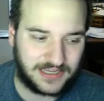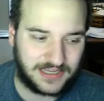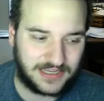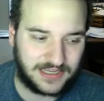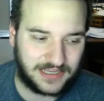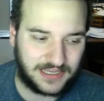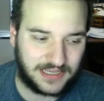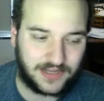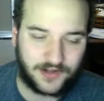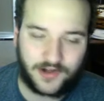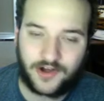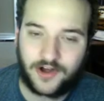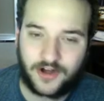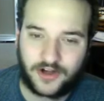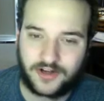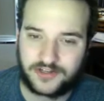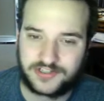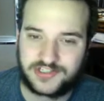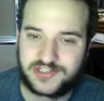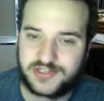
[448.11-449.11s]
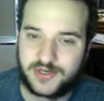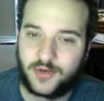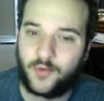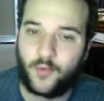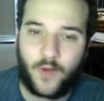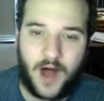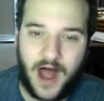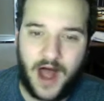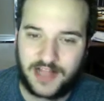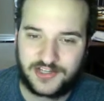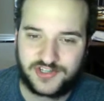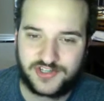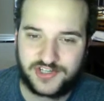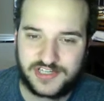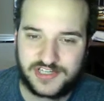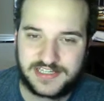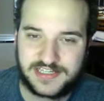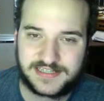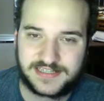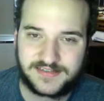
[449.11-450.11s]
it hurts to watch
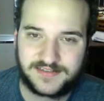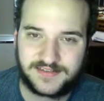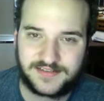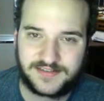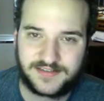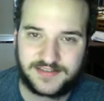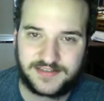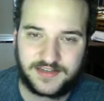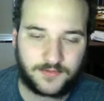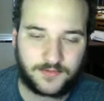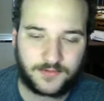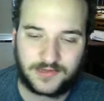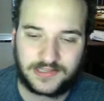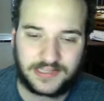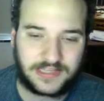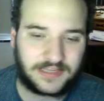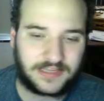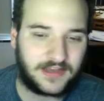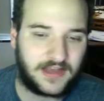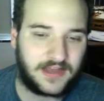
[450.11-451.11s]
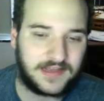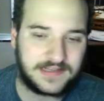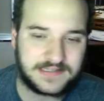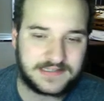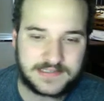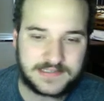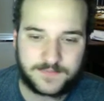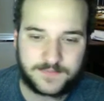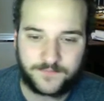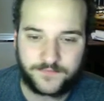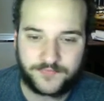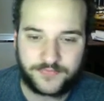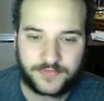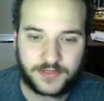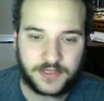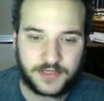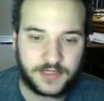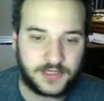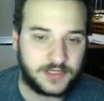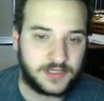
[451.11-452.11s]
it. It really does.
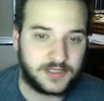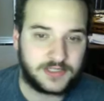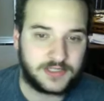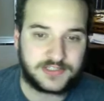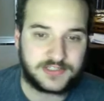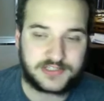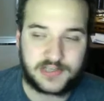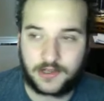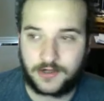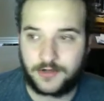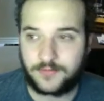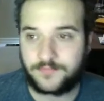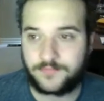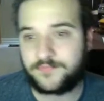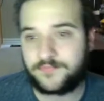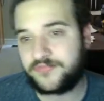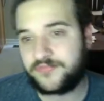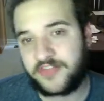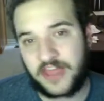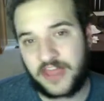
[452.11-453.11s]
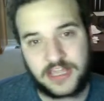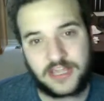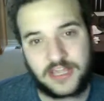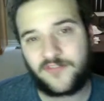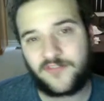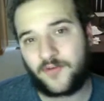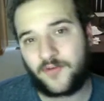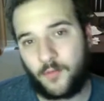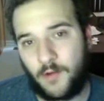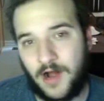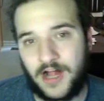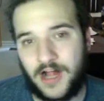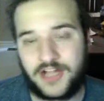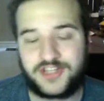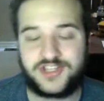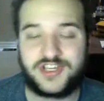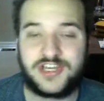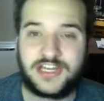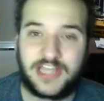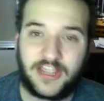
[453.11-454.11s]
So, thank you for
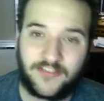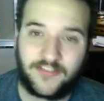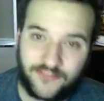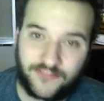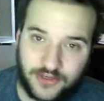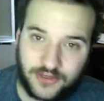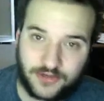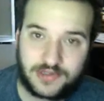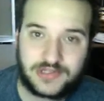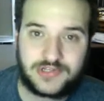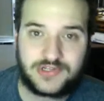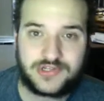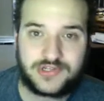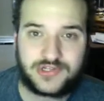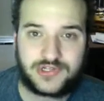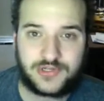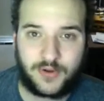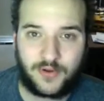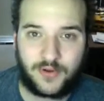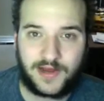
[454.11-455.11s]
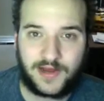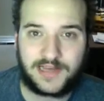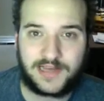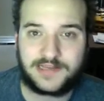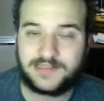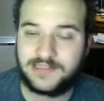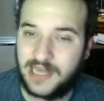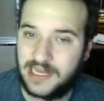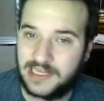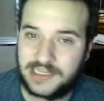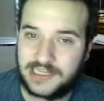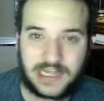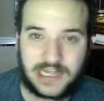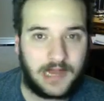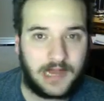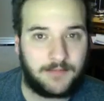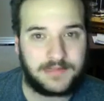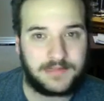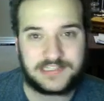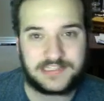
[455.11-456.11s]
watching. If you enjoyed, like,
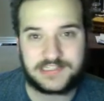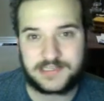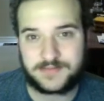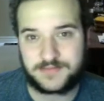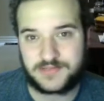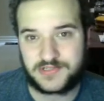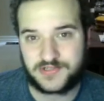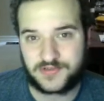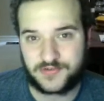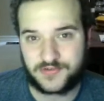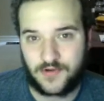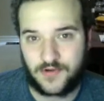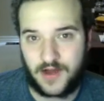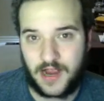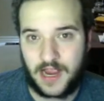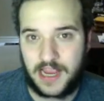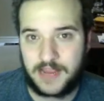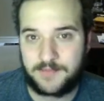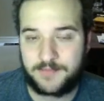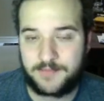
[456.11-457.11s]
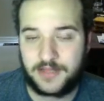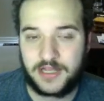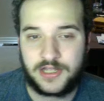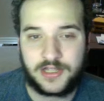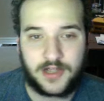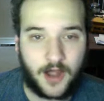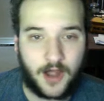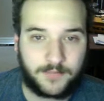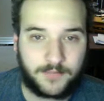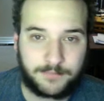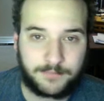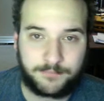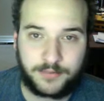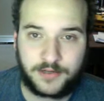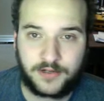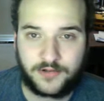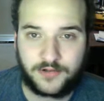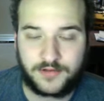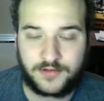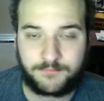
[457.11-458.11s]
comment, subscribe. I'll be
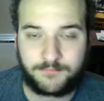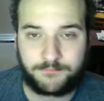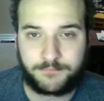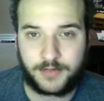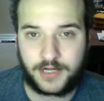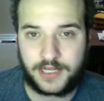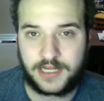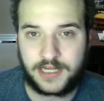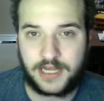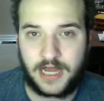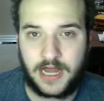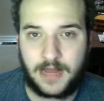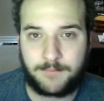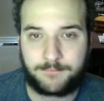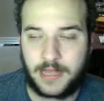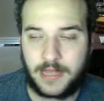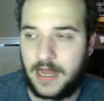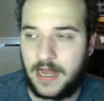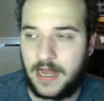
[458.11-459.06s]
putting up